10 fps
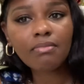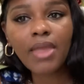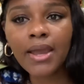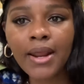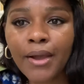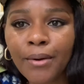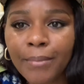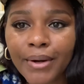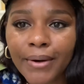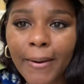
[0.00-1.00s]
It ain't gonna
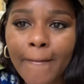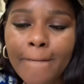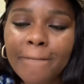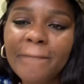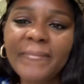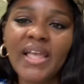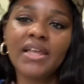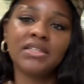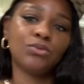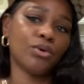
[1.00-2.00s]
burn.
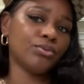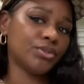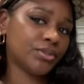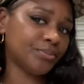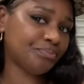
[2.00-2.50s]
It's roast.